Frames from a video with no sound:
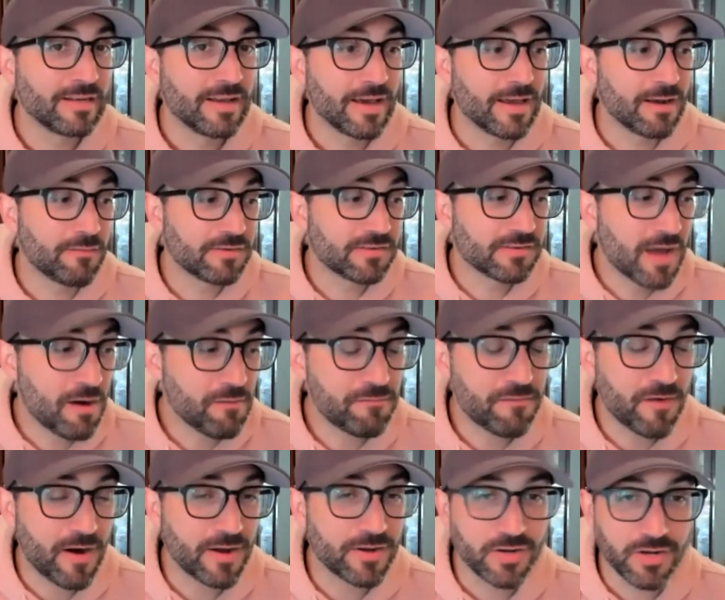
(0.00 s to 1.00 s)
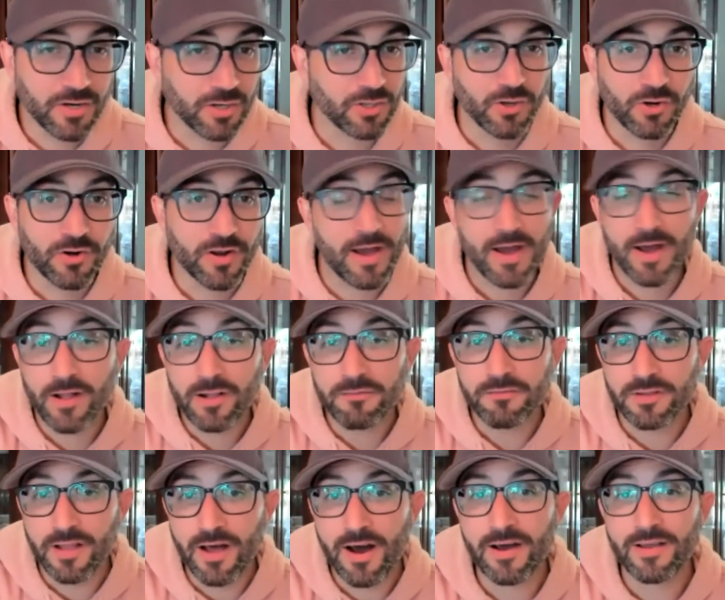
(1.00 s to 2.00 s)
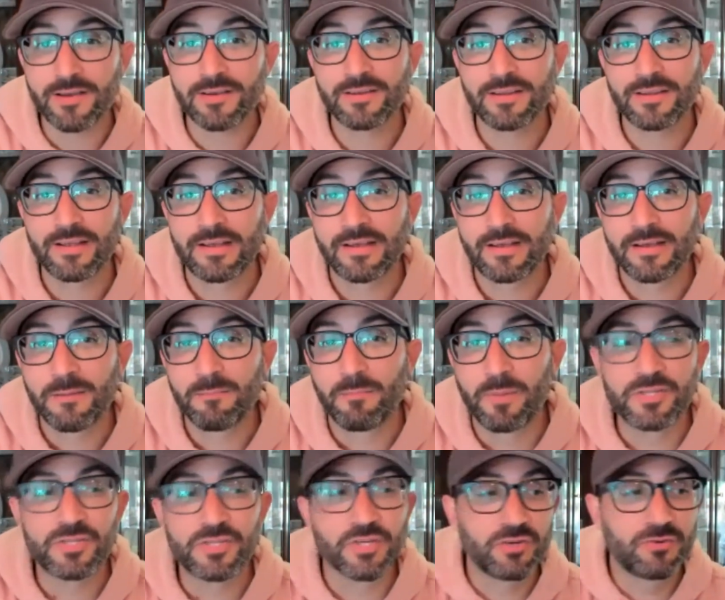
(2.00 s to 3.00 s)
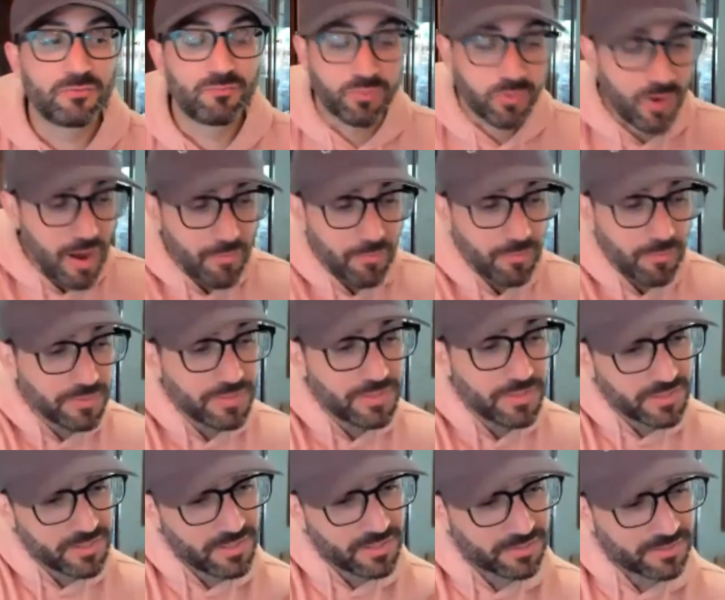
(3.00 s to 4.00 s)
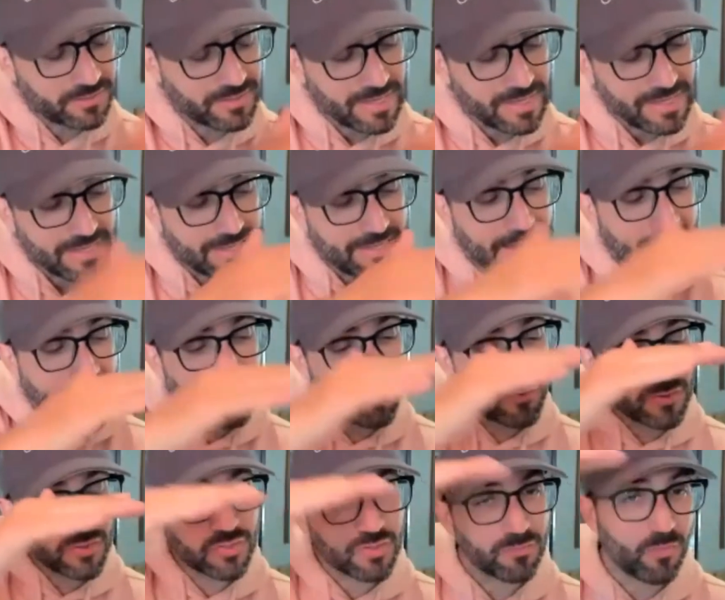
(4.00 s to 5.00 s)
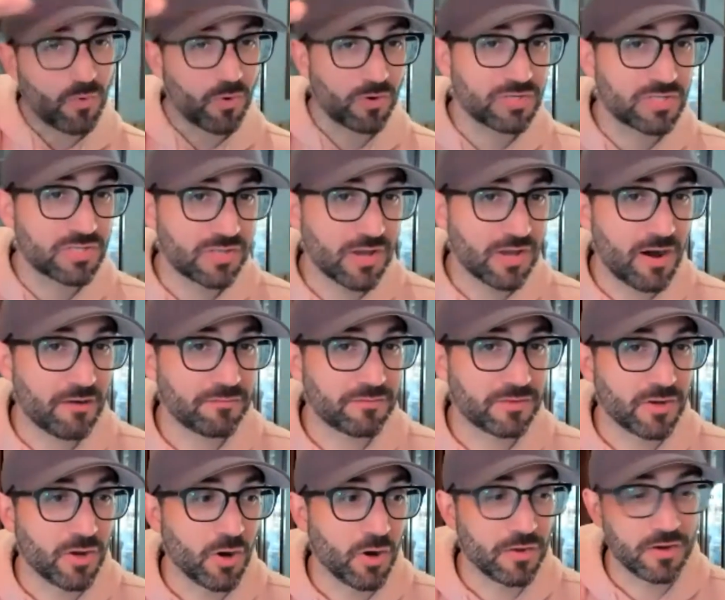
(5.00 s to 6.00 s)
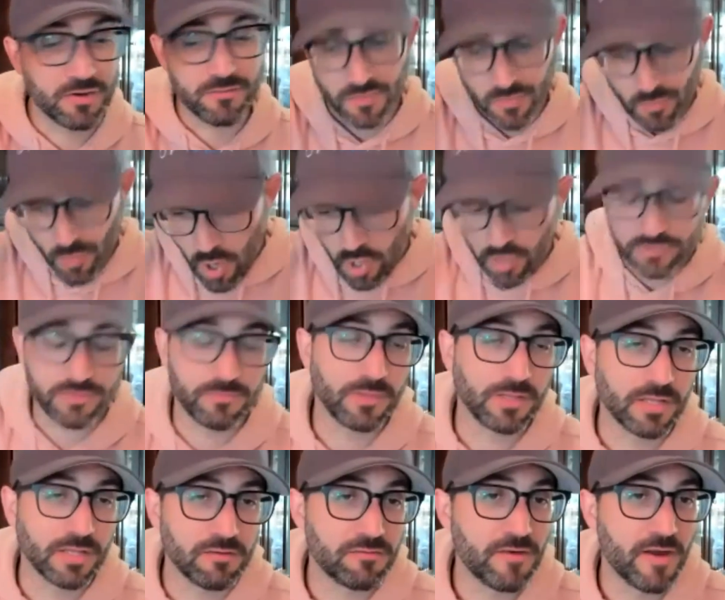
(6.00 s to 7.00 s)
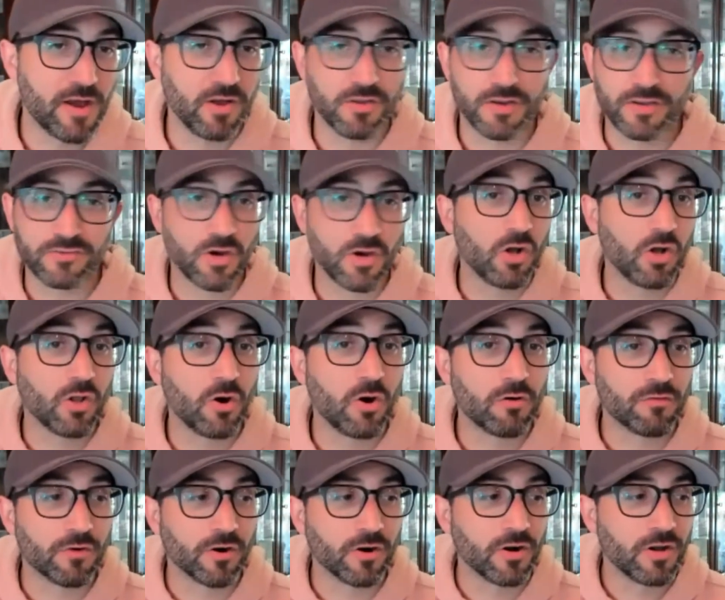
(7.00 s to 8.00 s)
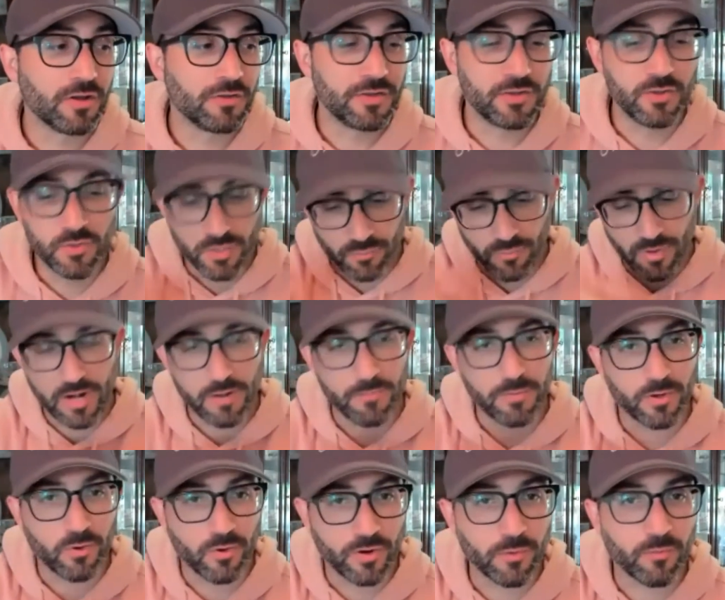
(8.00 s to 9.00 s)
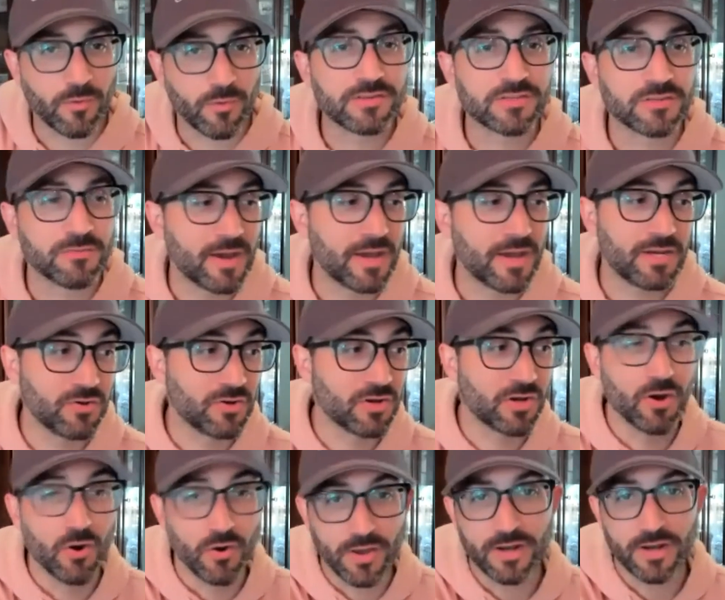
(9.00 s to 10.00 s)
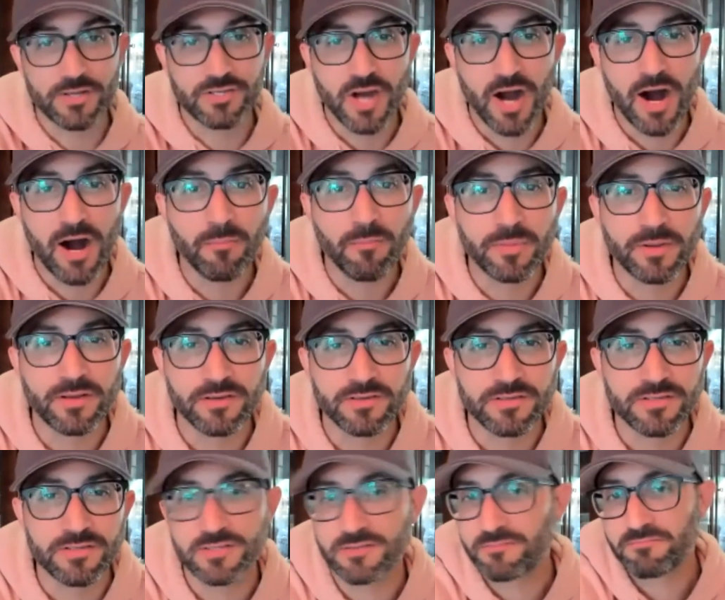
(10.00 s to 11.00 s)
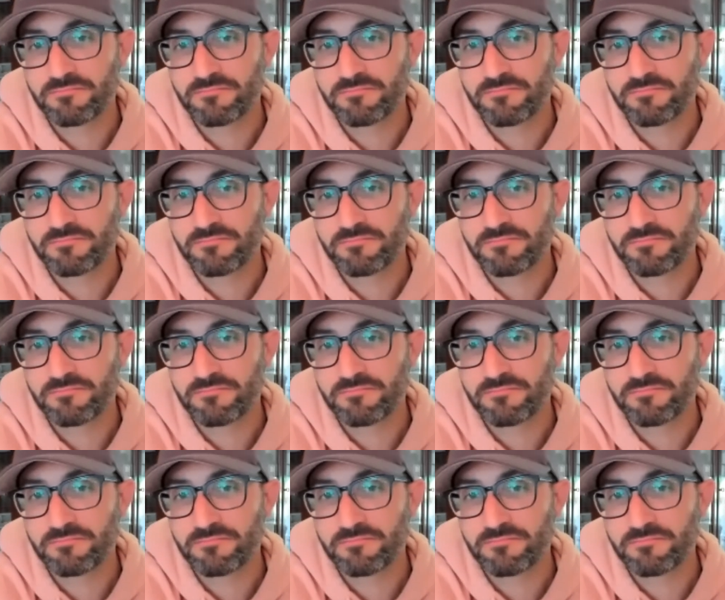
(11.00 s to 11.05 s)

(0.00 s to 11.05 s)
And if it's not fine, you're going to learn a hell of a lot, but you're probably going to gather some more stuff to know that if you ultimately fail and it's all over, that you can write up a quick resume and you can go get a job because